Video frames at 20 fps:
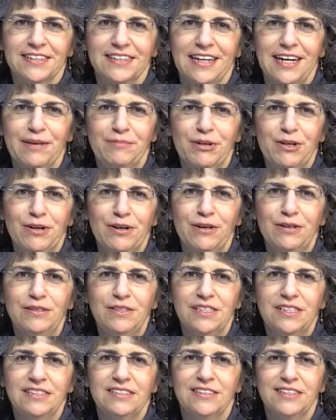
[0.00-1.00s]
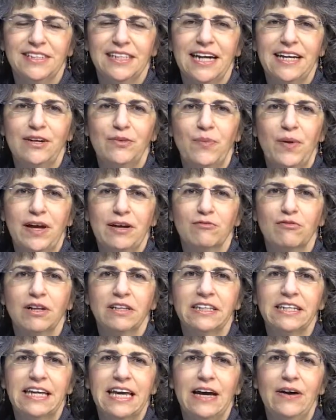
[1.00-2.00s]
I'm your host, United Way of
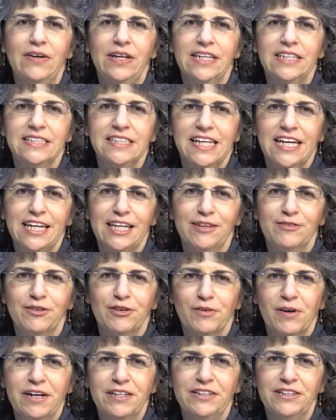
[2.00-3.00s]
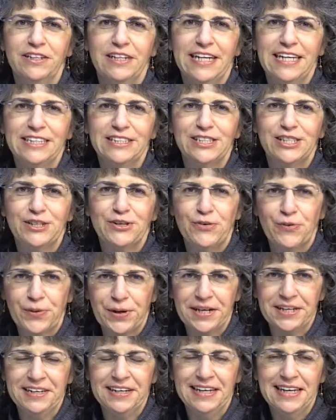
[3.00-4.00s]
Rutland County Executive Director Nanci
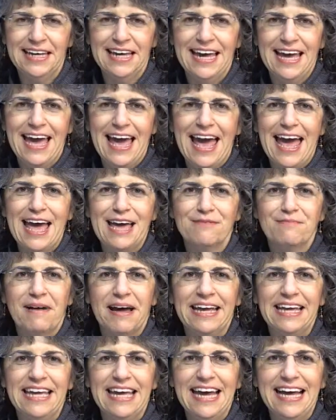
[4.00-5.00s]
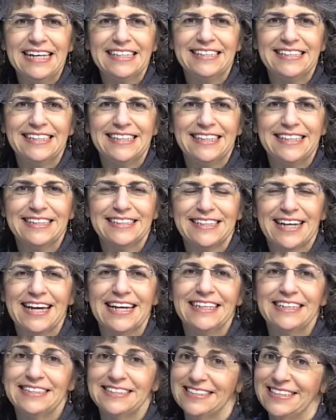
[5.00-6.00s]
Gordon, and my guest is,
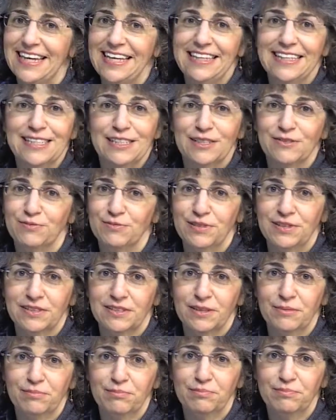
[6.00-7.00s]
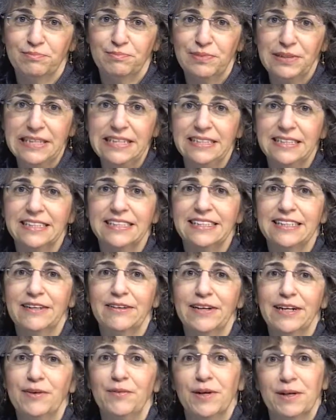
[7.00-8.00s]
I say this with complete
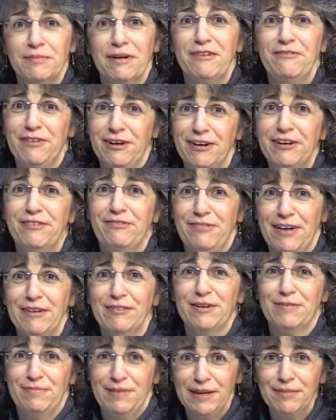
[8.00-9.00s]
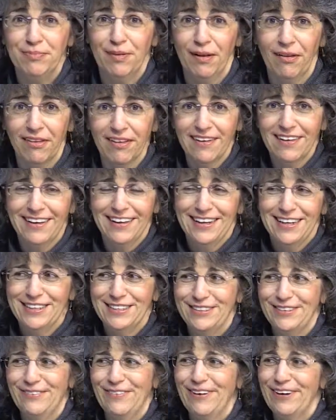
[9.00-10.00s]
sincerity, one of my very favorite people
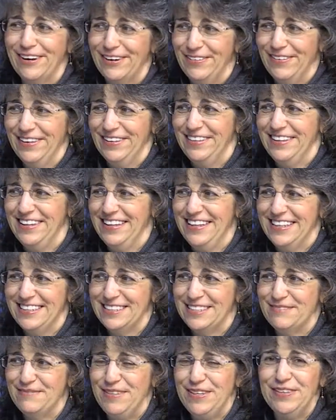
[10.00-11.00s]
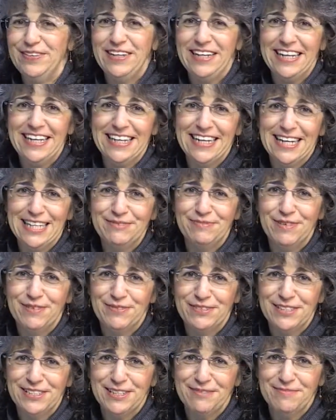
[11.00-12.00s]
to work with in this community and has been
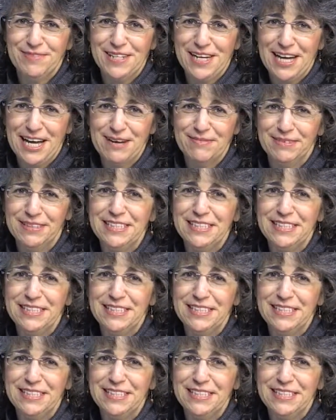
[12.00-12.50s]
for some time.